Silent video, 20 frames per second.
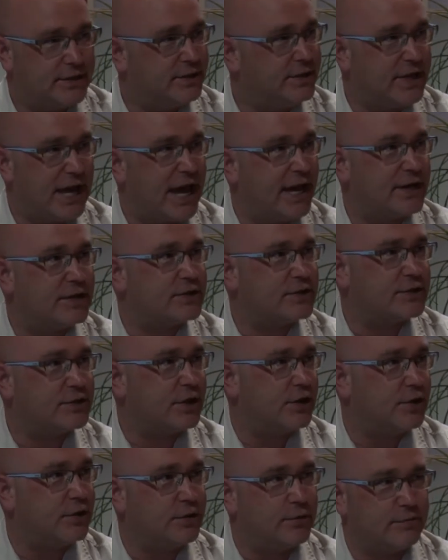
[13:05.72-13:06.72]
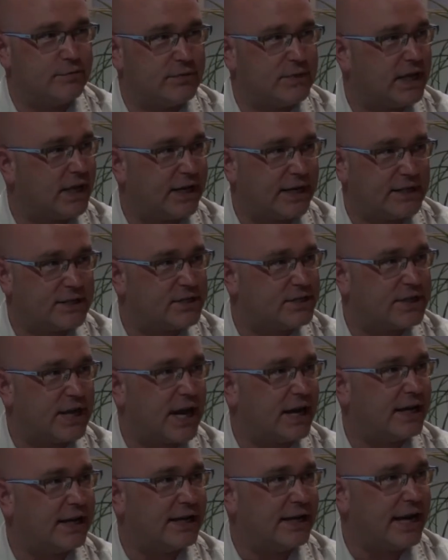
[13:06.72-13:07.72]
they assume that it's
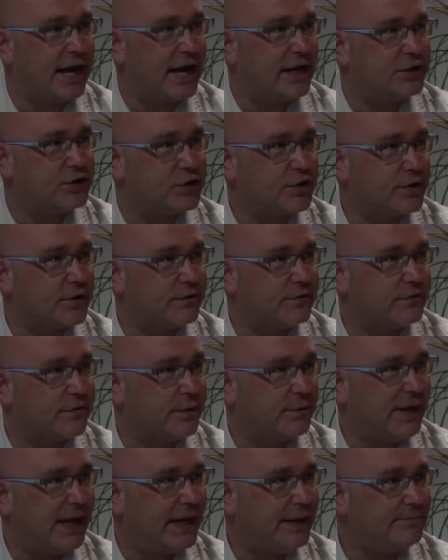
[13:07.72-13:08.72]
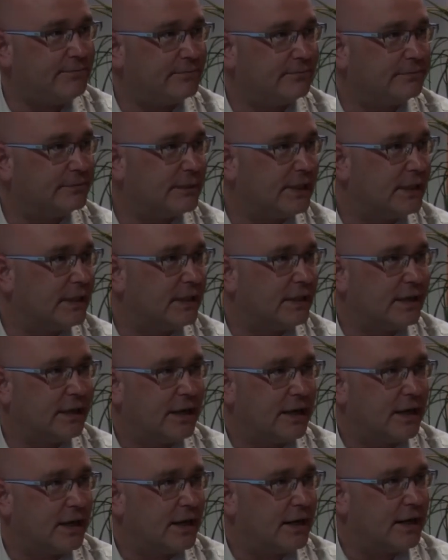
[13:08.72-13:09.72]
second nature for me.
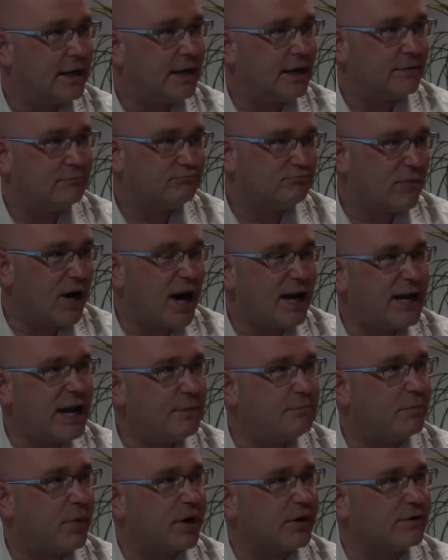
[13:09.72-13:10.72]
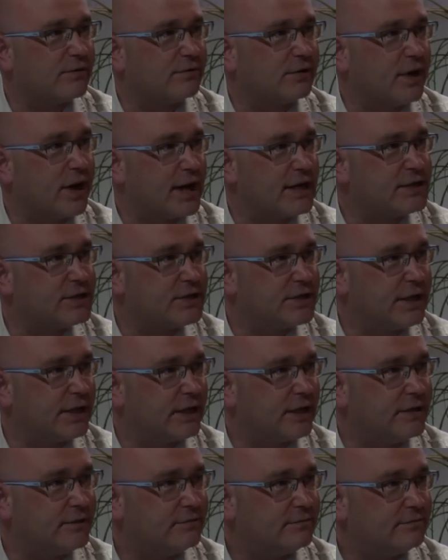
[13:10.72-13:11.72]
I get butterflies
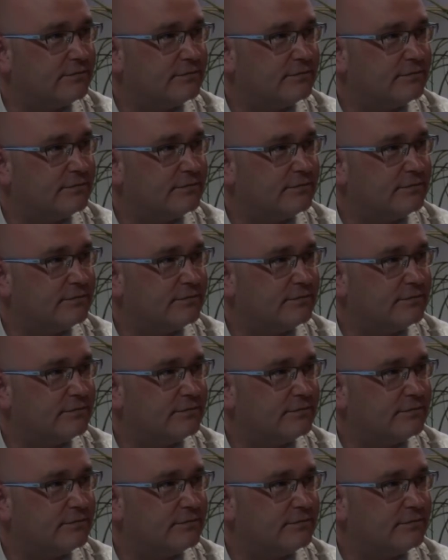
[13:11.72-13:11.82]
still.